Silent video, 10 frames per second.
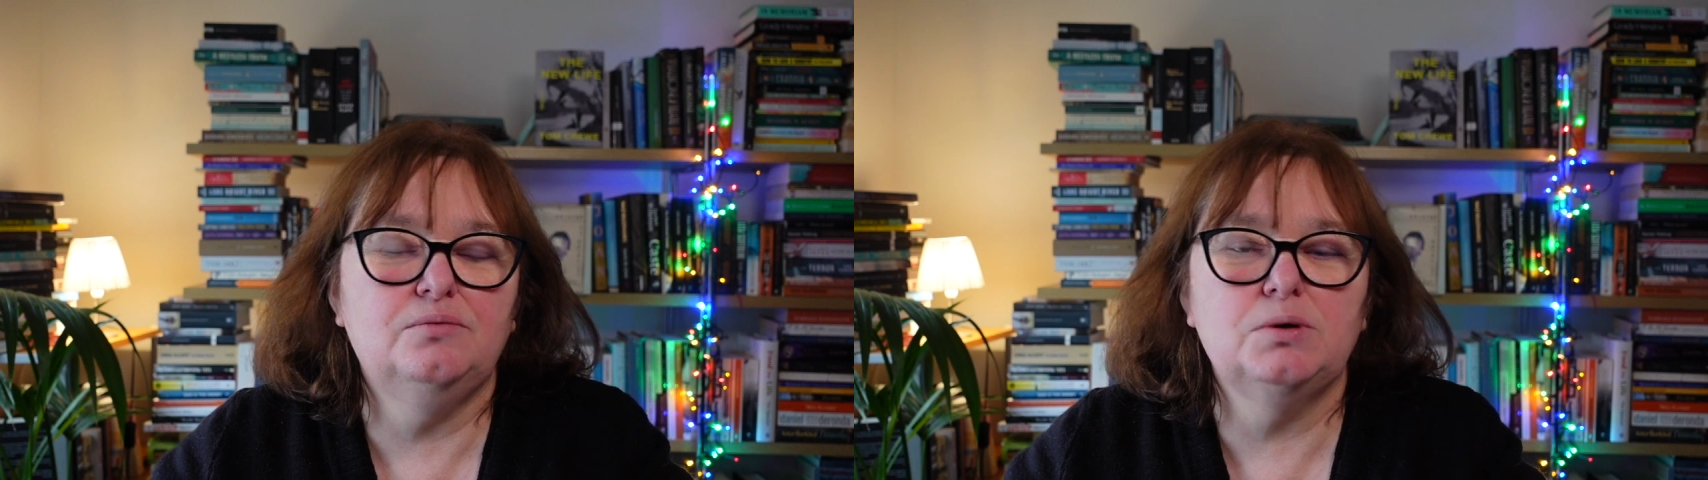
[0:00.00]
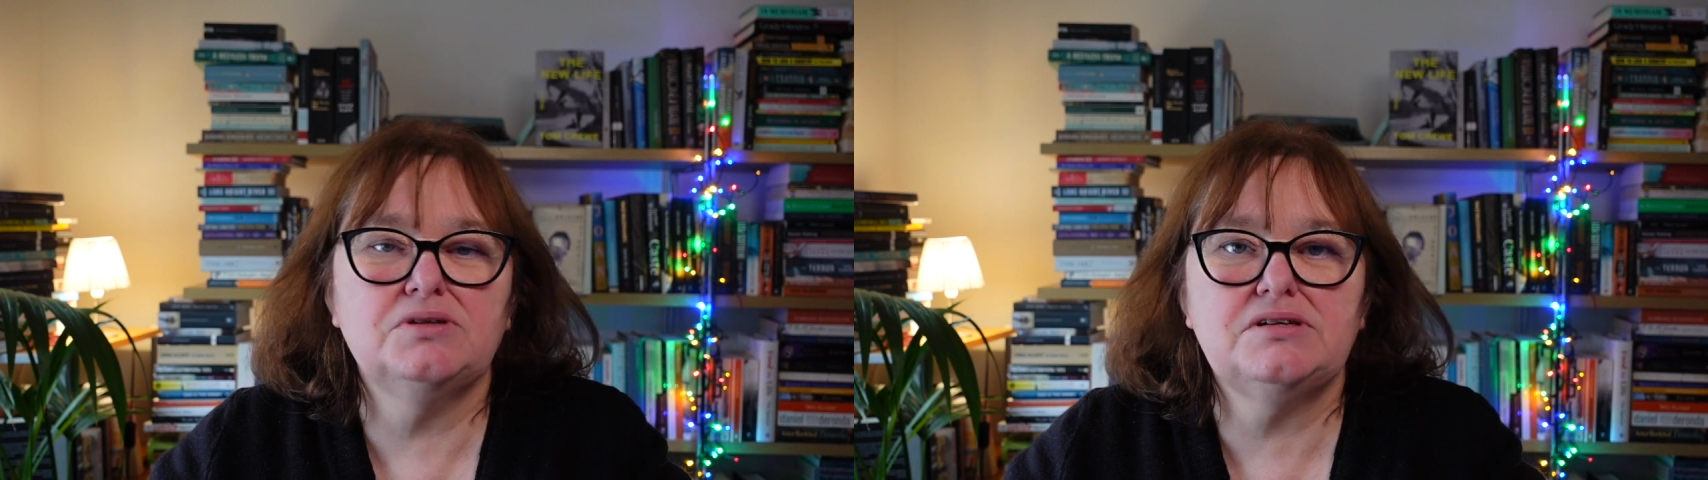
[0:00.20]

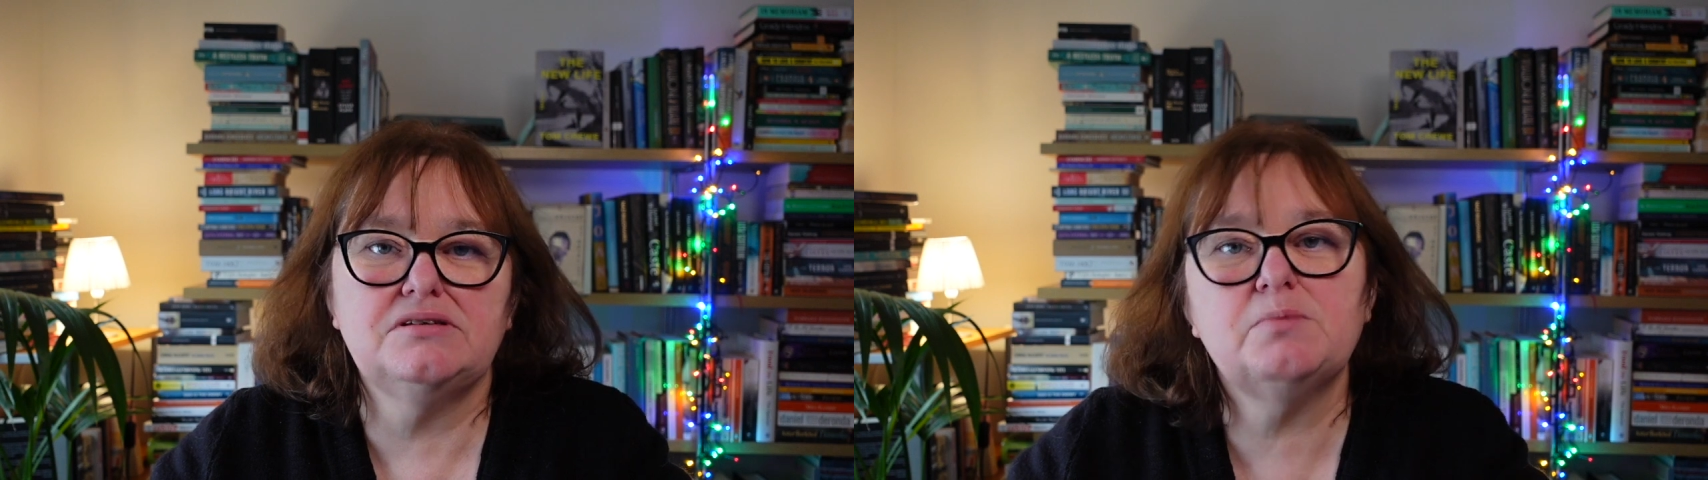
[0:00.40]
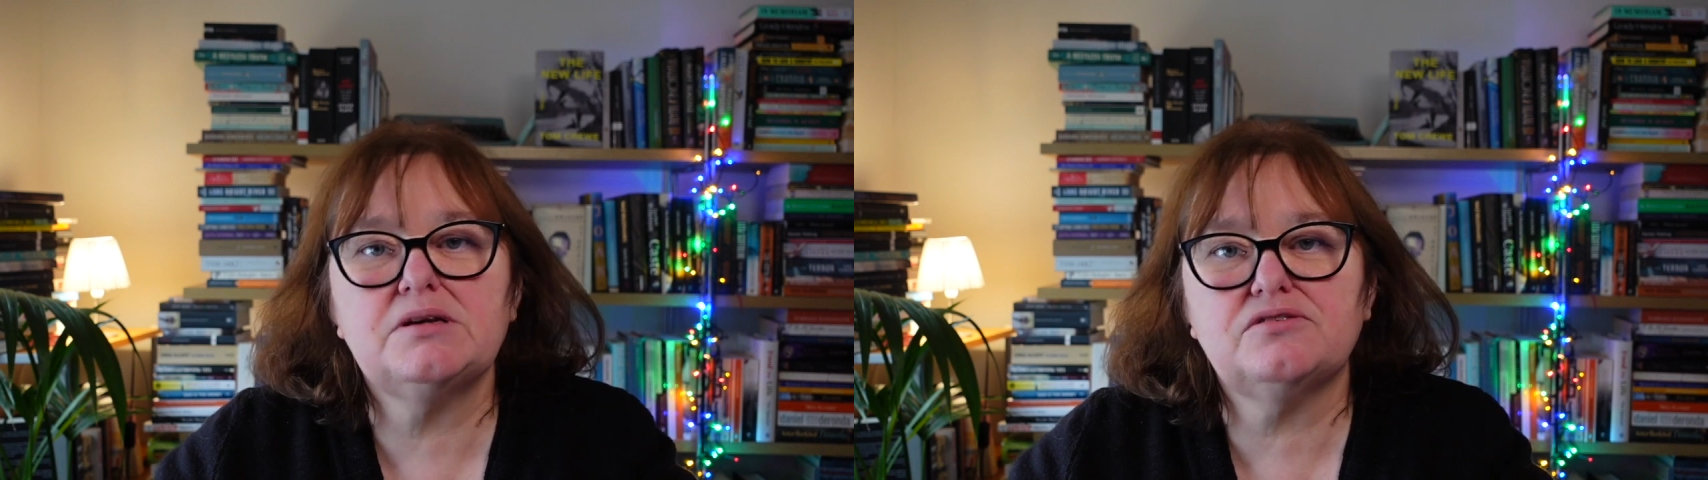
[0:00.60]
wants
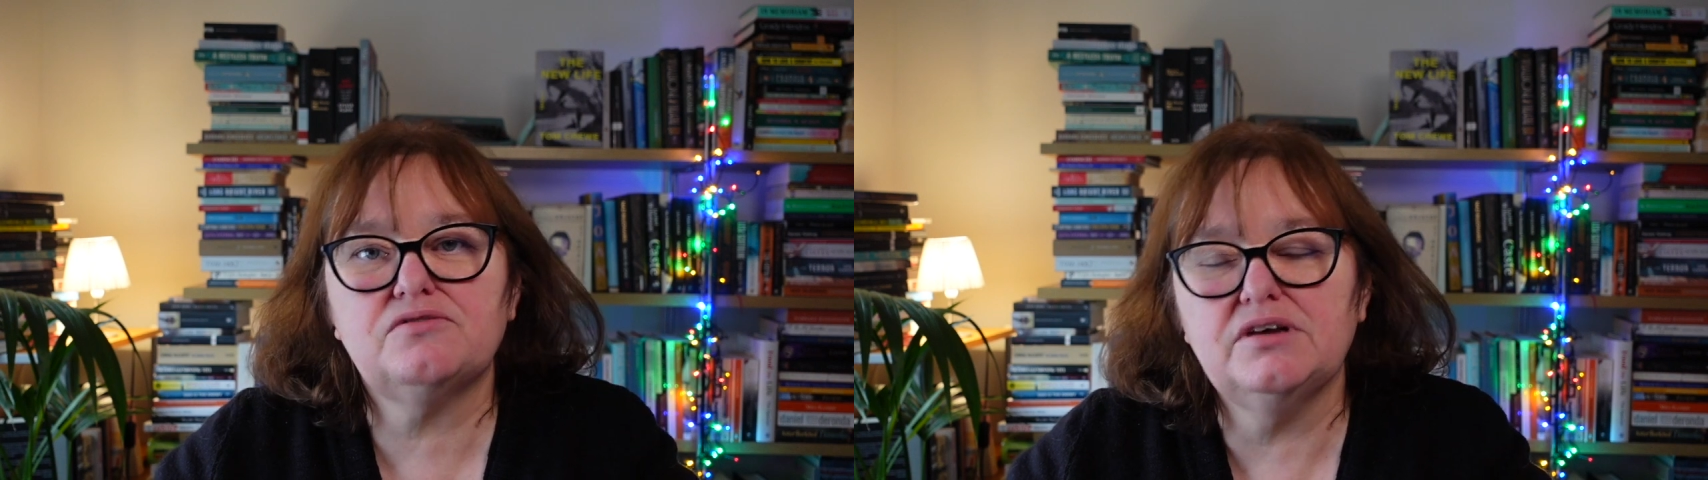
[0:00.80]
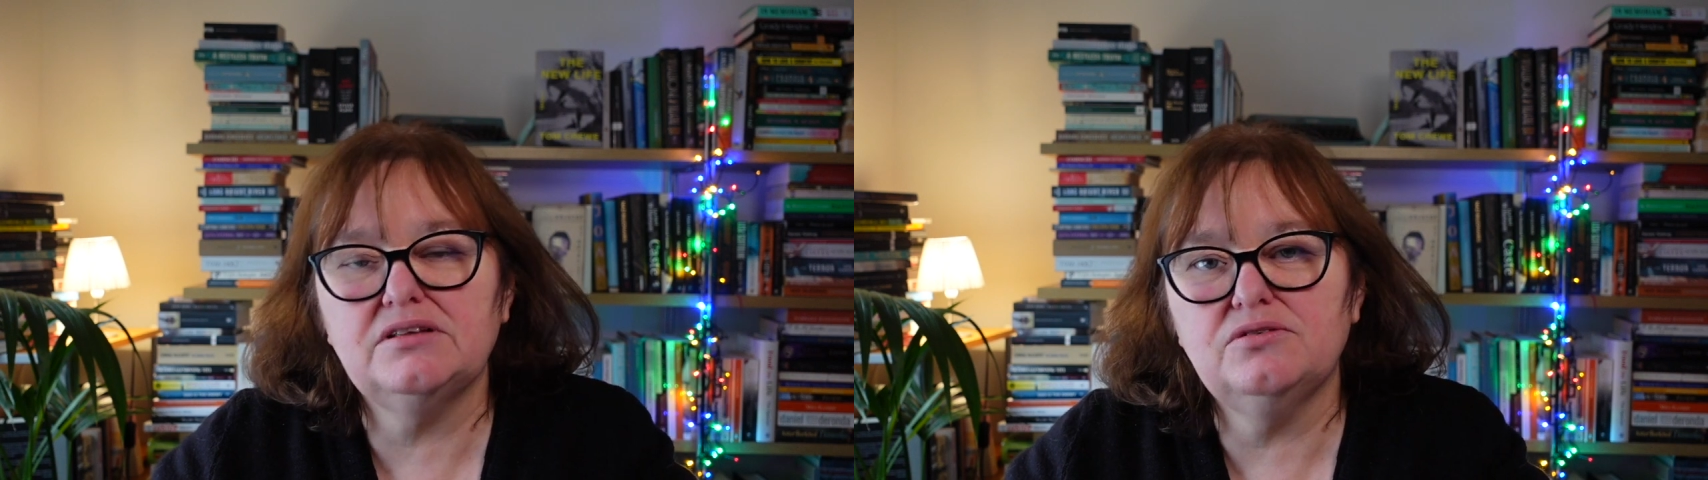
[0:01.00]
his best
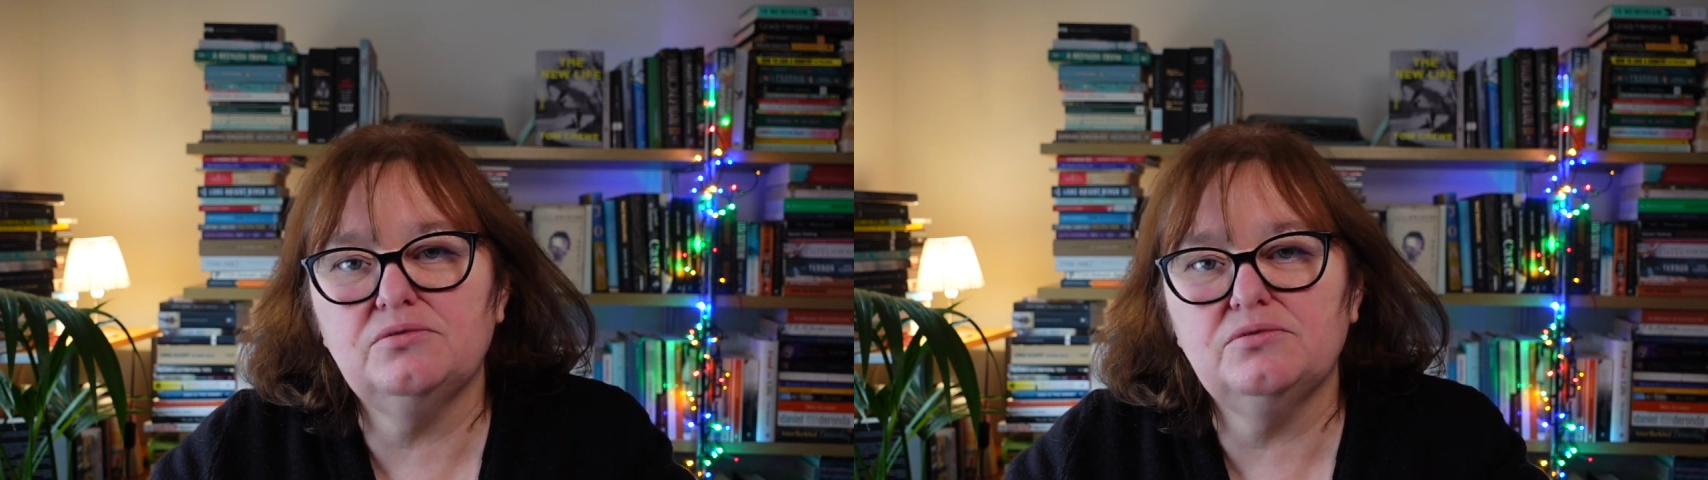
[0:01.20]
friend